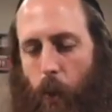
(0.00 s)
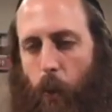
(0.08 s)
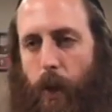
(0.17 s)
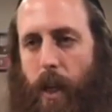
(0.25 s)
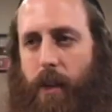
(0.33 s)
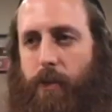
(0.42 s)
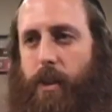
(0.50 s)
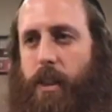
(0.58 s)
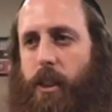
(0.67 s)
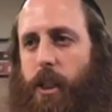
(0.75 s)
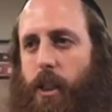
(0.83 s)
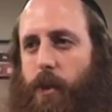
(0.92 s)
We live in
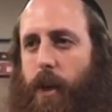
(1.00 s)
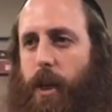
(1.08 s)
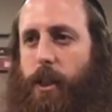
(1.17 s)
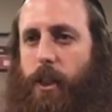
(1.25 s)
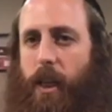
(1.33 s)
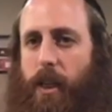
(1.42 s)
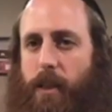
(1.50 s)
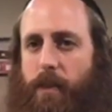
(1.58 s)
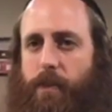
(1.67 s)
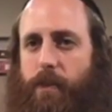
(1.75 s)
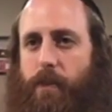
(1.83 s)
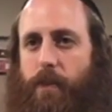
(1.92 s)
a generation
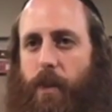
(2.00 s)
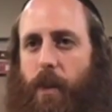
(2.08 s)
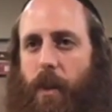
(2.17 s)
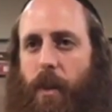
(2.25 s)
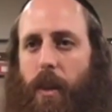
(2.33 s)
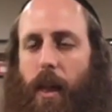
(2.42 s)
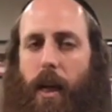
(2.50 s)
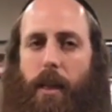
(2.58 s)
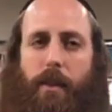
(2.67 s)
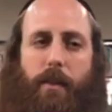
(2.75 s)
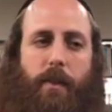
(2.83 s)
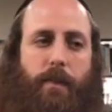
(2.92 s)

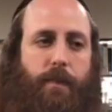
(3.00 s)
that